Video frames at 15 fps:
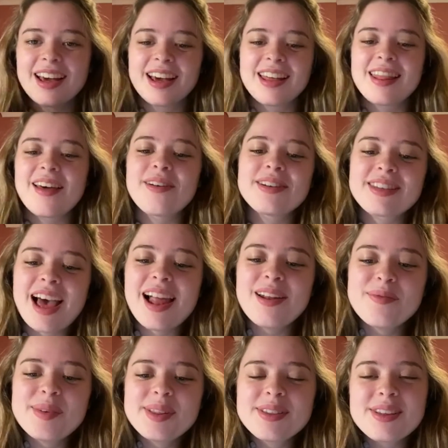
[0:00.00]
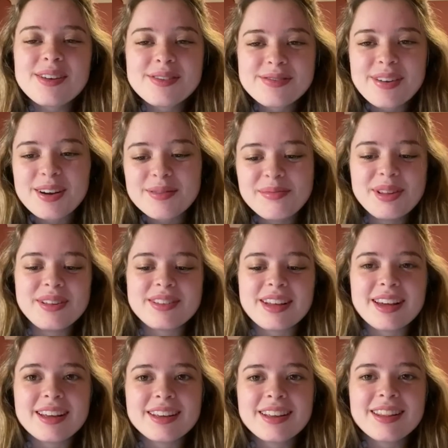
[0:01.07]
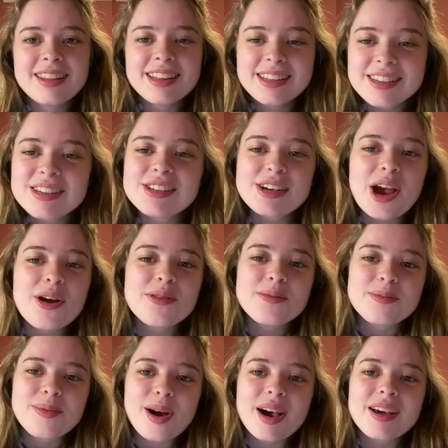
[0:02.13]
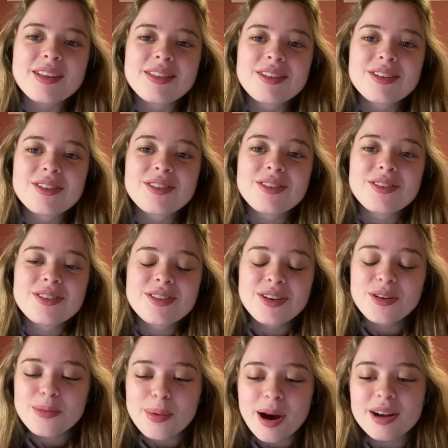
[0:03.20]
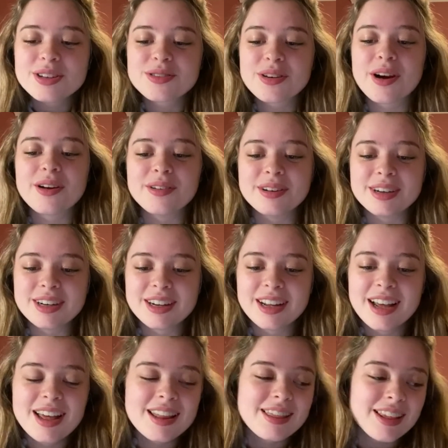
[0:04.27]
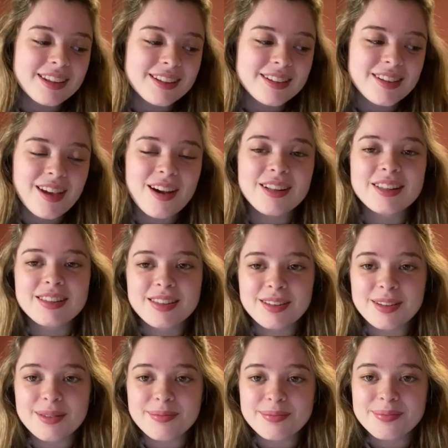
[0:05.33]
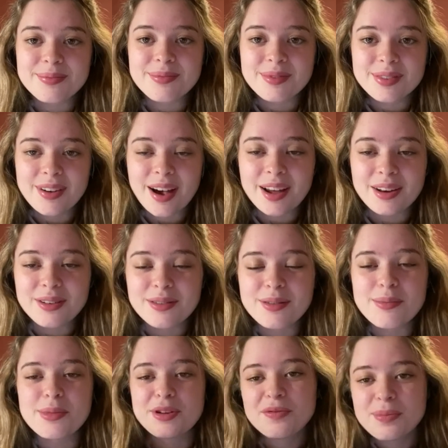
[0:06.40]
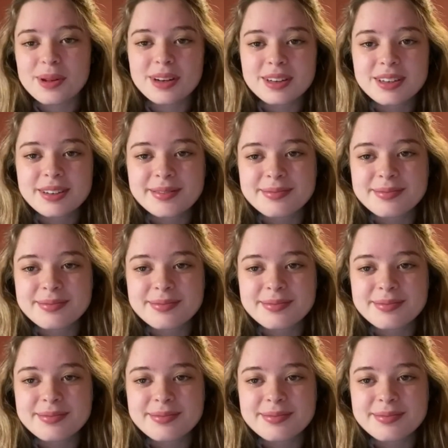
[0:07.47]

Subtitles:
There is elements of folk music. This is shown by the 2-bar drone that starts the final movement.